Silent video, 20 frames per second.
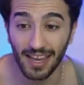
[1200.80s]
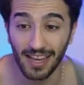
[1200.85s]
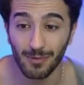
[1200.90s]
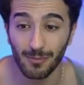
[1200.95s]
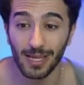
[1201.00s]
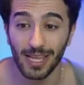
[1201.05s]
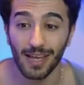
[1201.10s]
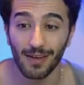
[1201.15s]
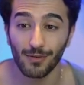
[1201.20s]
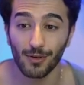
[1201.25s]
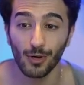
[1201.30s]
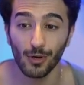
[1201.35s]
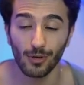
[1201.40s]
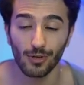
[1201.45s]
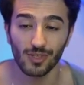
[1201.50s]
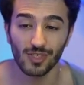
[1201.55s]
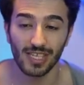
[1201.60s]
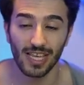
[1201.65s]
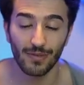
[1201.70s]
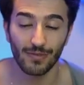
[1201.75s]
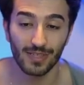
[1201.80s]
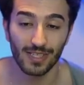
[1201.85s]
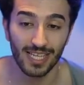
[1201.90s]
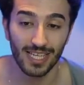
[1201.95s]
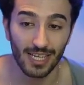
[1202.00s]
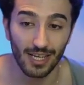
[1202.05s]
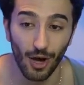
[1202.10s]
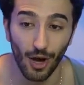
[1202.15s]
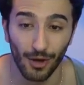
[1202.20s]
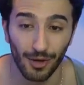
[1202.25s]
And then we have
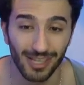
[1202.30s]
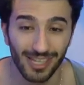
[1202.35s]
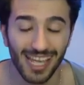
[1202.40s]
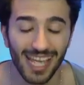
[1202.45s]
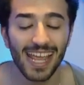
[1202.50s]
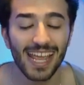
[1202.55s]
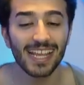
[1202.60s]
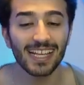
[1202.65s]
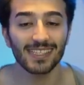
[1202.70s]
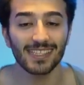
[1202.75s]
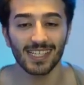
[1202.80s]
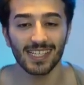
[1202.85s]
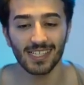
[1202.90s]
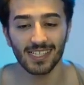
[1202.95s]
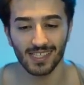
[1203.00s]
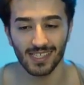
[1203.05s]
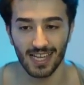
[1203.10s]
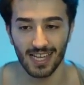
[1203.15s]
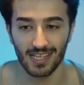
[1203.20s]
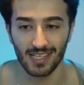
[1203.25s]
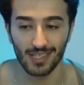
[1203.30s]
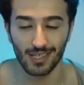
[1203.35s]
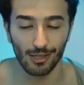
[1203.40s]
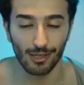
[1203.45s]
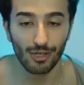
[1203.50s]
Kulusevski on an 86,